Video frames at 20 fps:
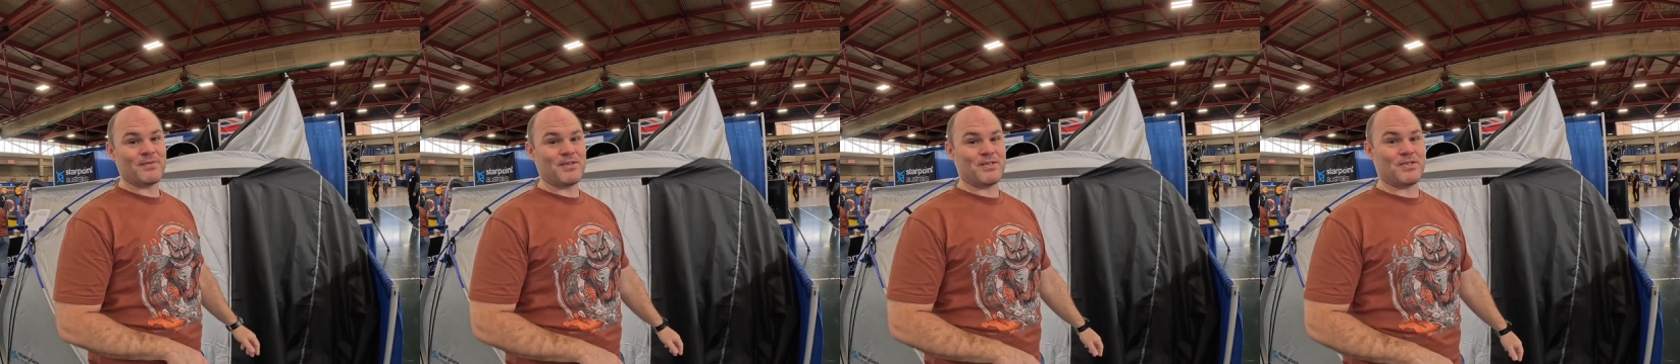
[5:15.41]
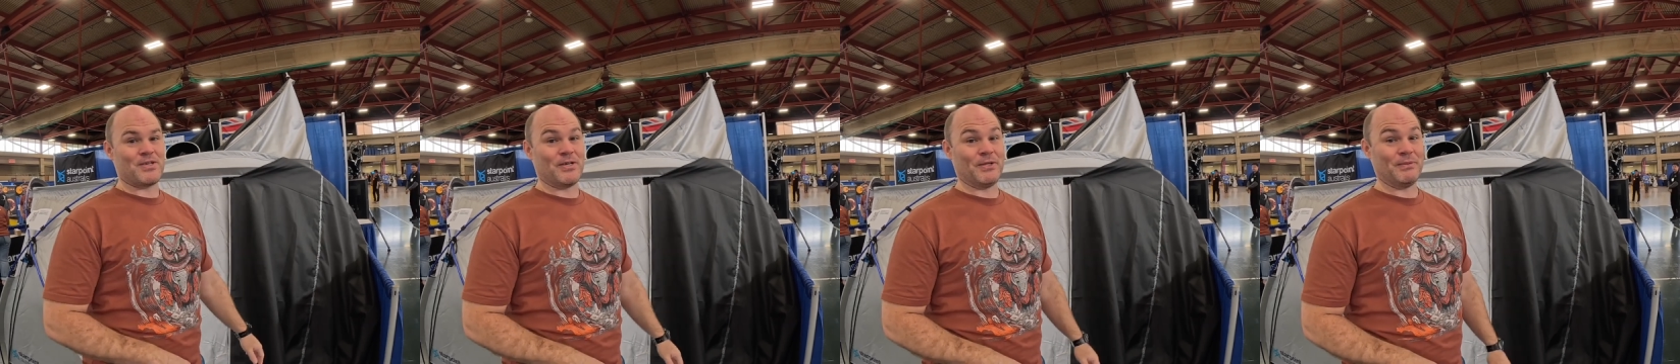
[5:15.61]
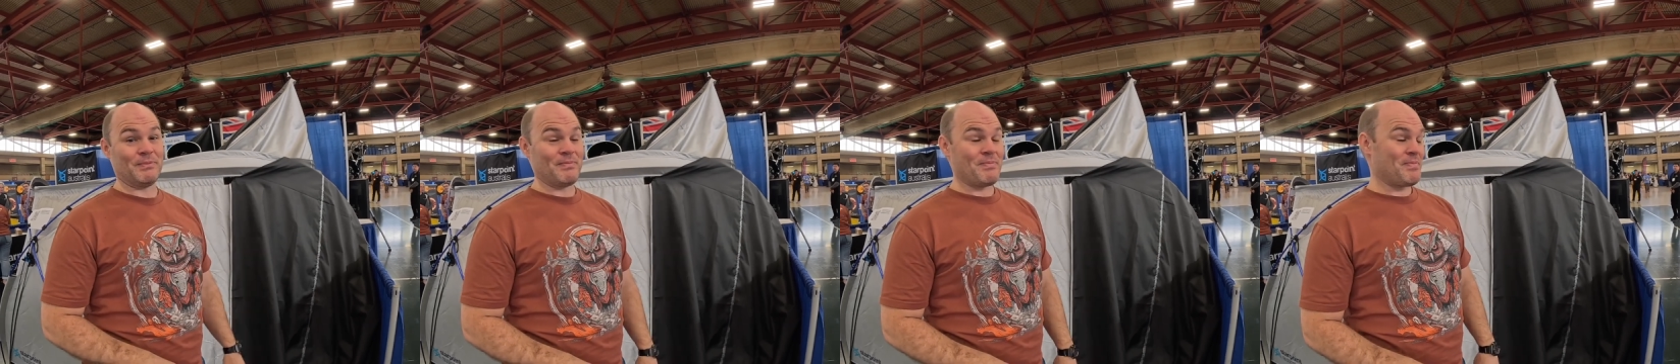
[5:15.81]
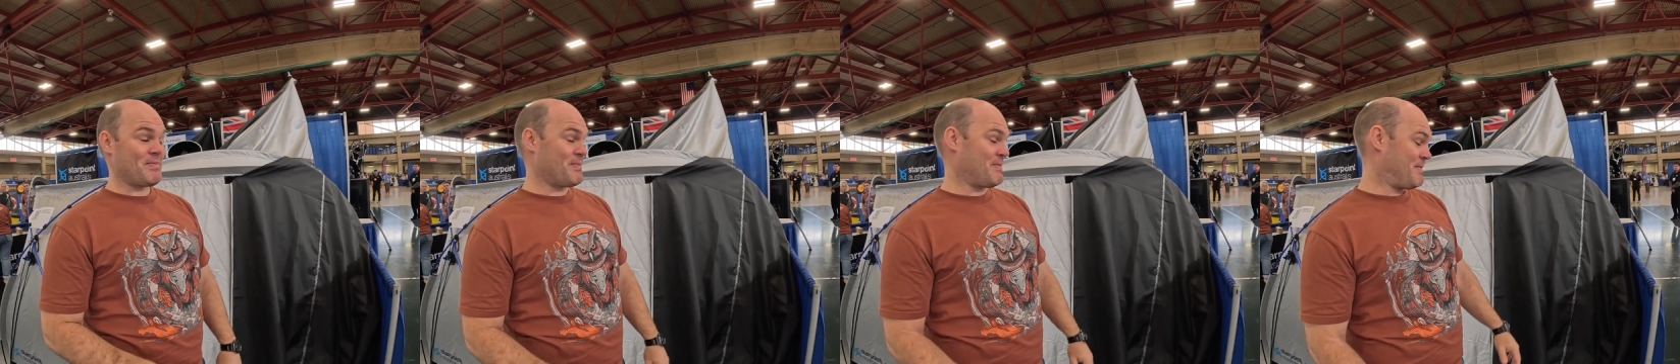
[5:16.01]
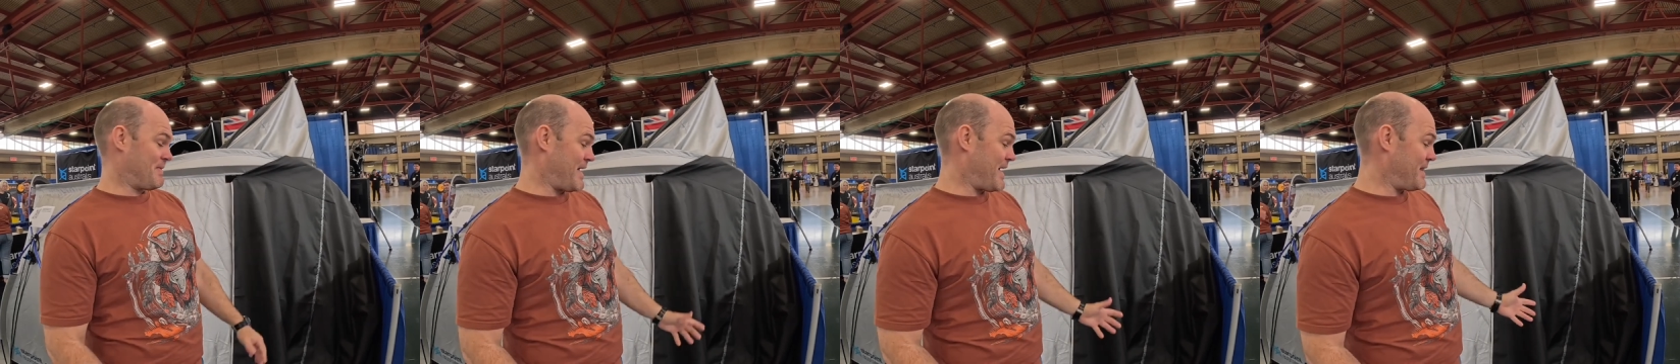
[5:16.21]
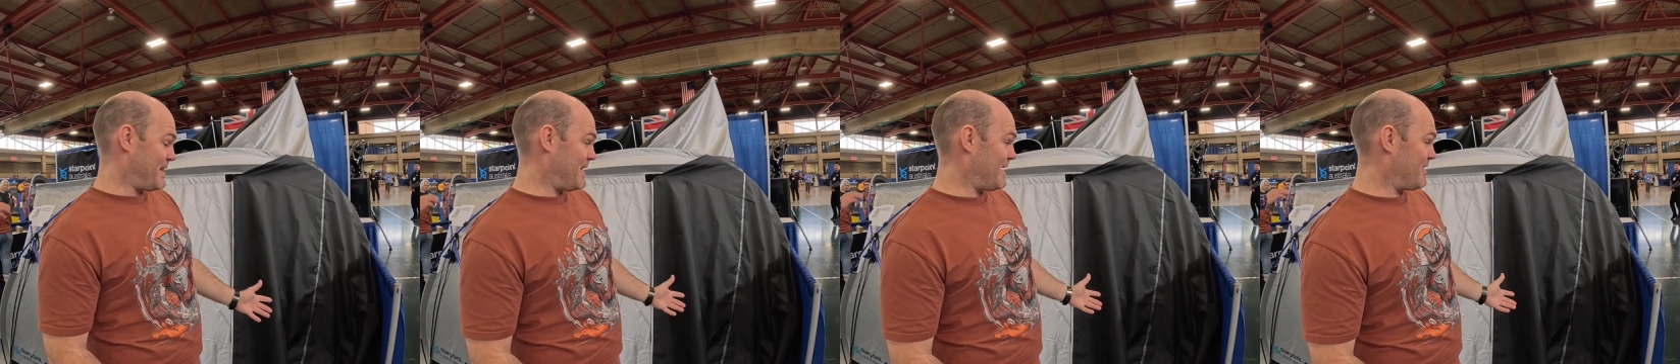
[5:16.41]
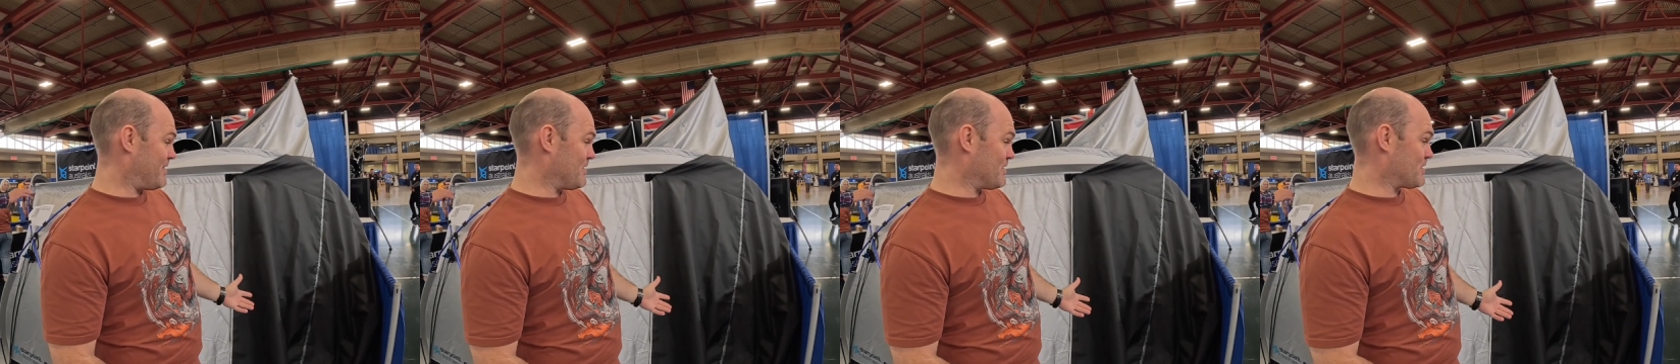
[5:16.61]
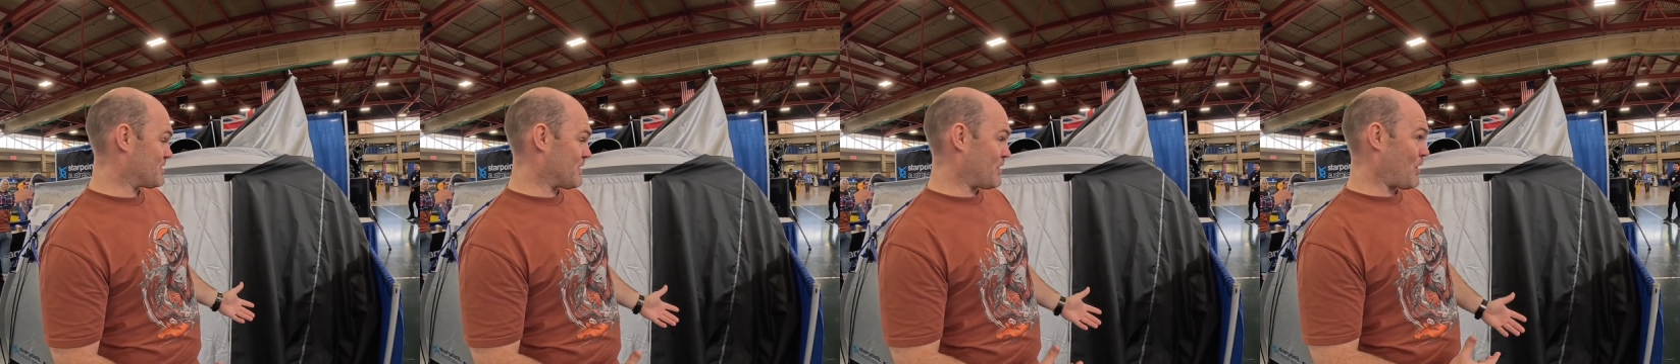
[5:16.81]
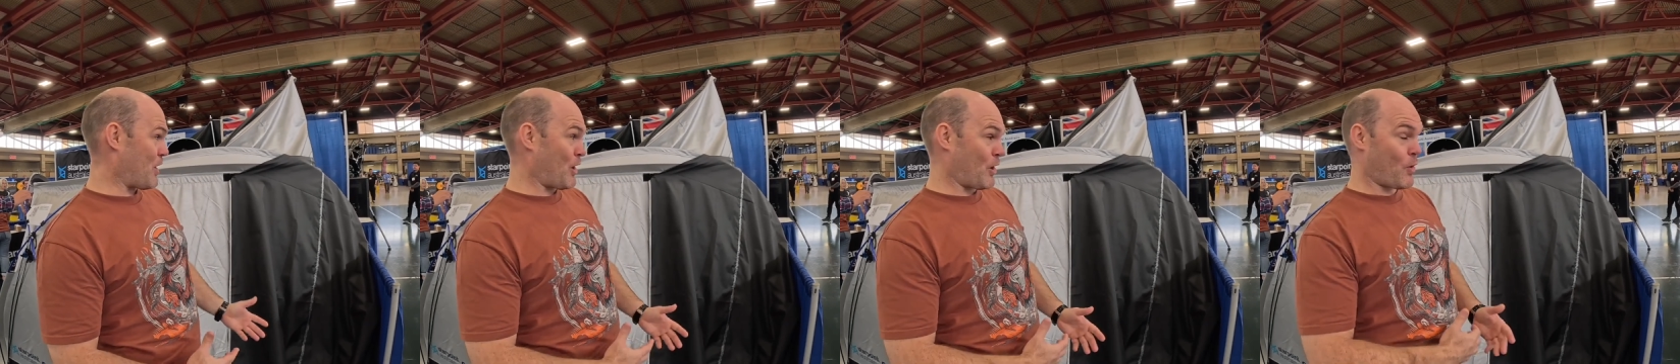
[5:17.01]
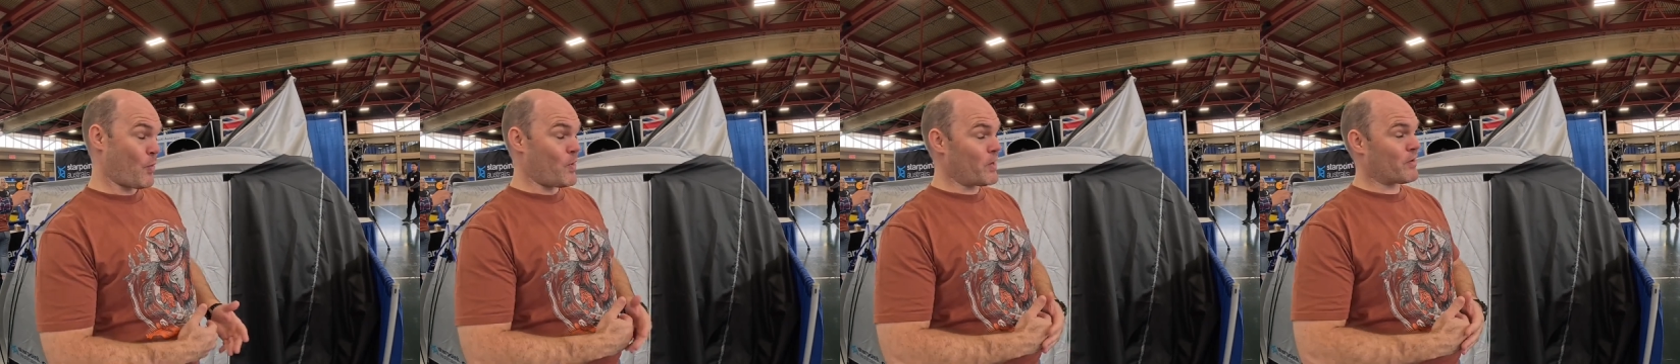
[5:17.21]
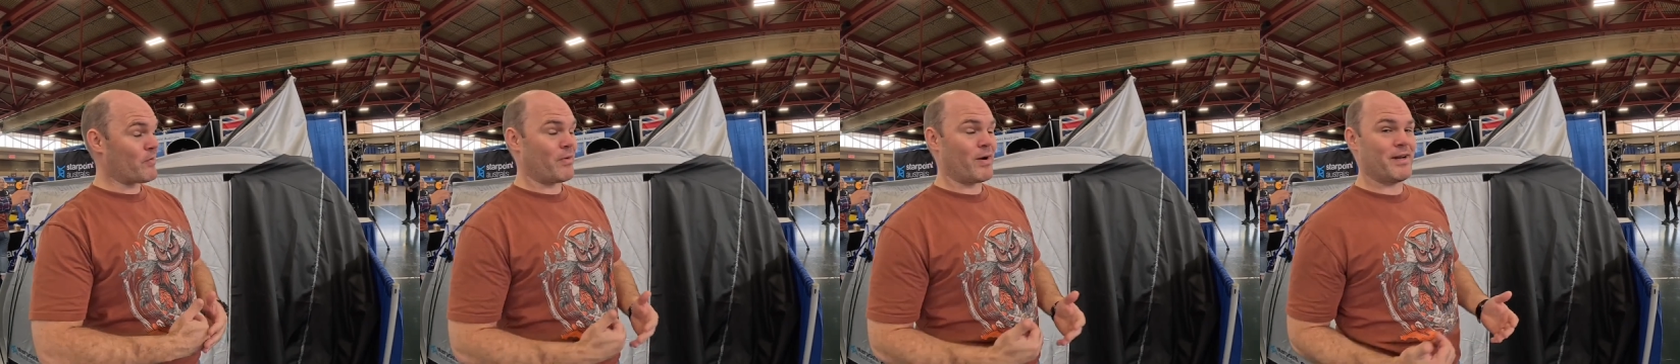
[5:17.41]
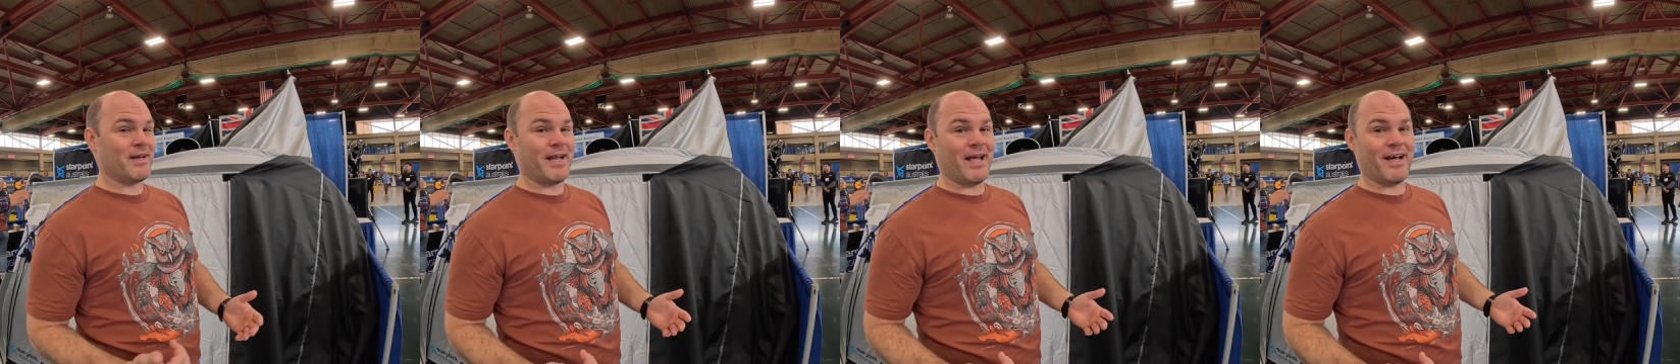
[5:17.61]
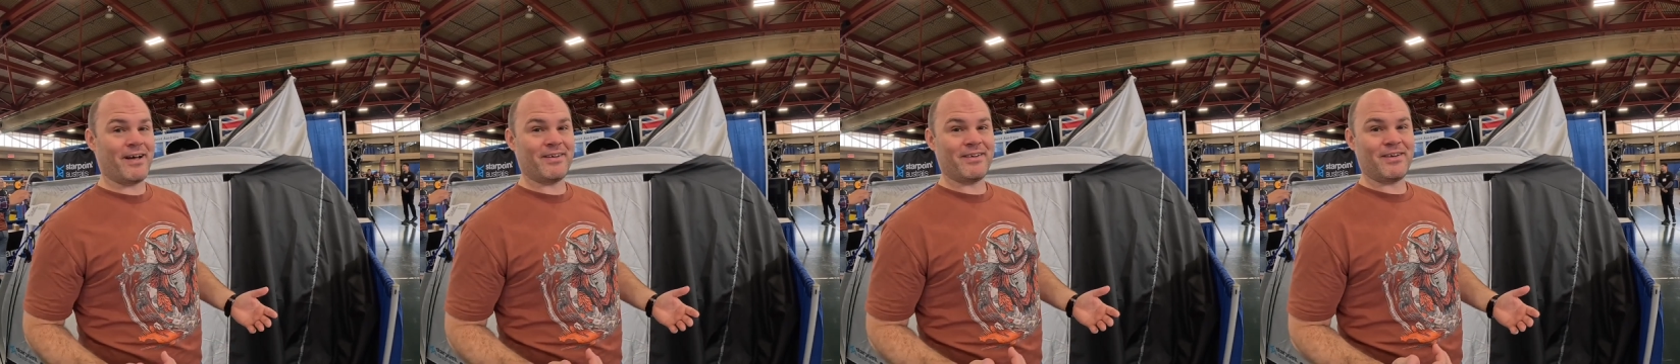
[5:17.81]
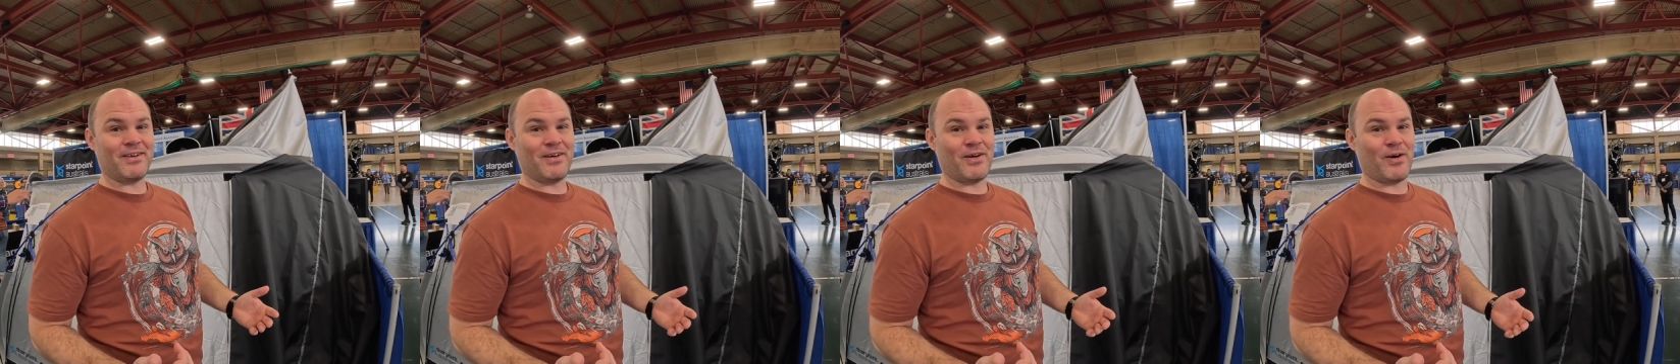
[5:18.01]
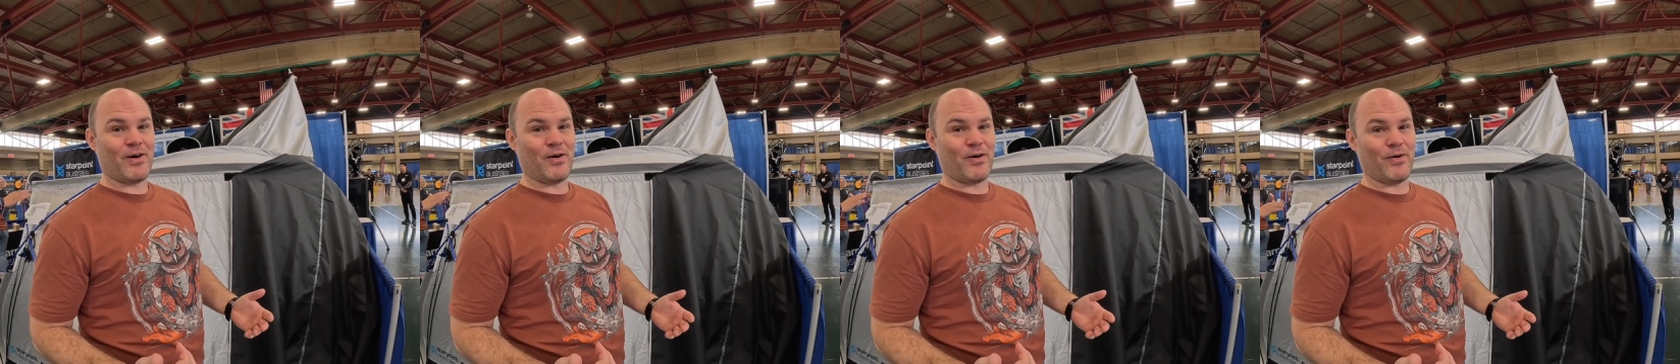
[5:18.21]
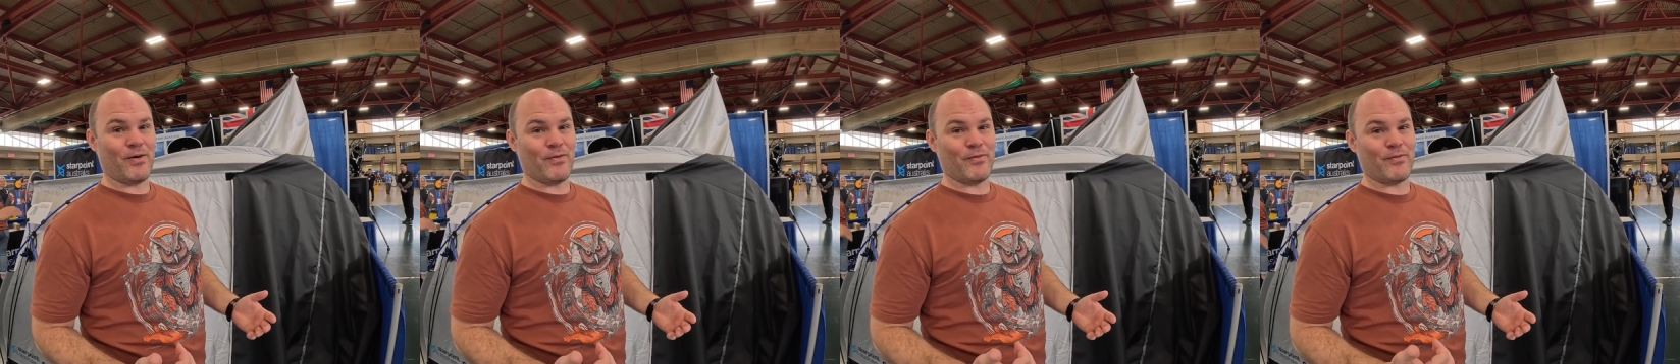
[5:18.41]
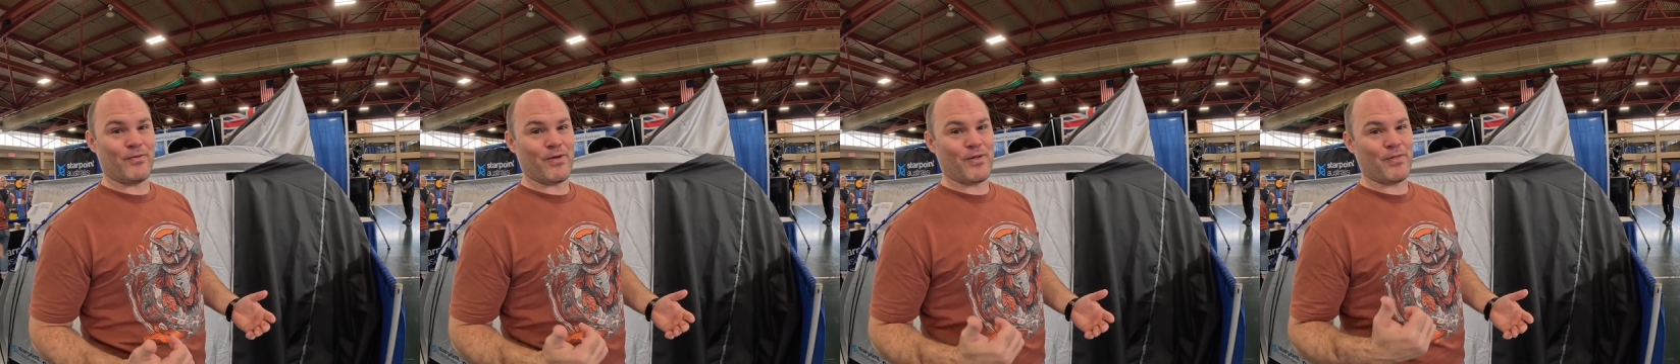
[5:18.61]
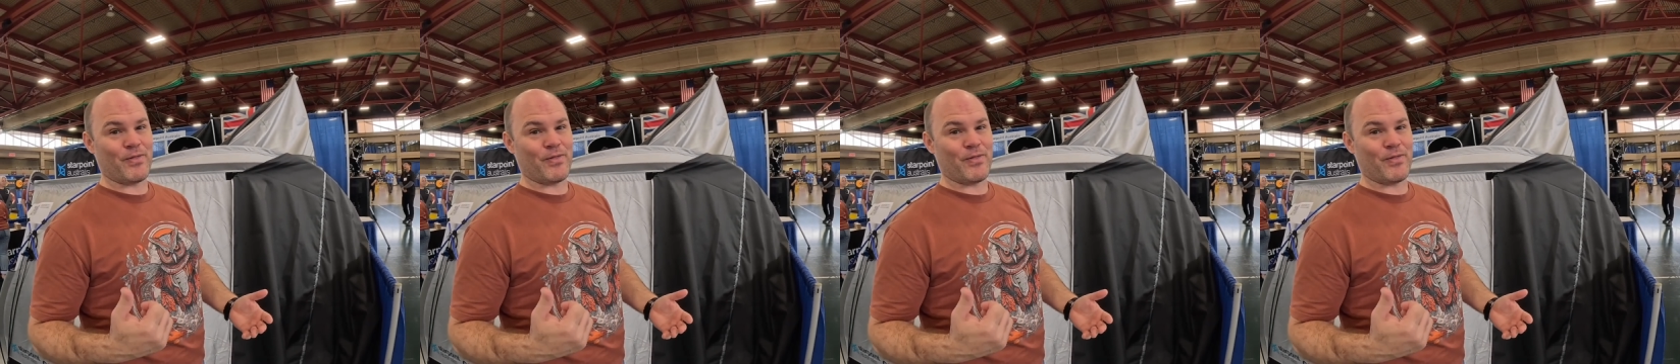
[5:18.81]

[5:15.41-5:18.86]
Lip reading: So that there is a quick rundown of